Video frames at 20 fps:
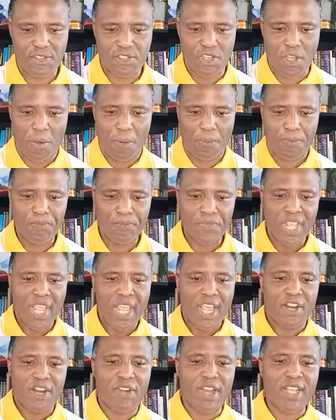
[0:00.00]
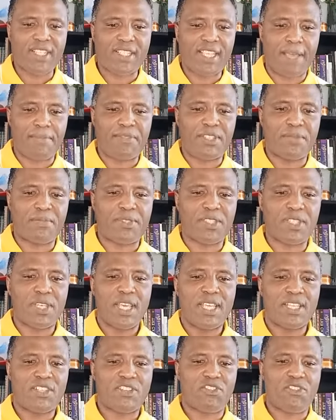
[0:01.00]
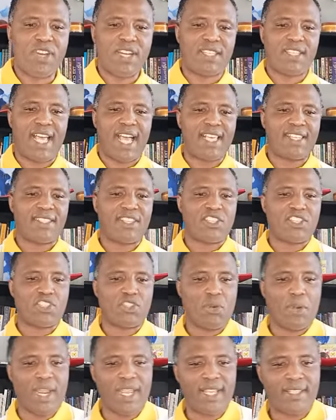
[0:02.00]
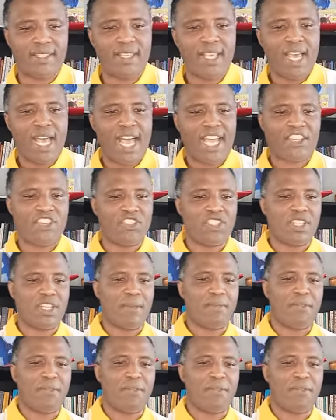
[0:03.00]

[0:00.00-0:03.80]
So, Greek skeptics criticized the Stoics, accusing